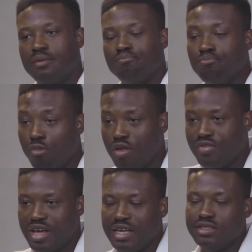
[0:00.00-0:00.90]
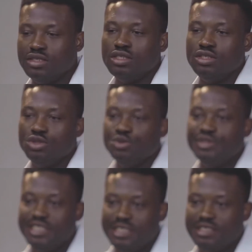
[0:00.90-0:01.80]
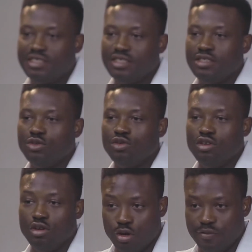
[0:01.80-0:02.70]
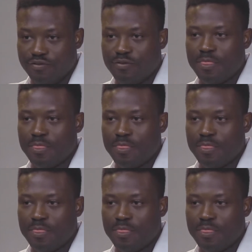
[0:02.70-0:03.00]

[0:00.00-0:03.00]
more than you need love. You know, love.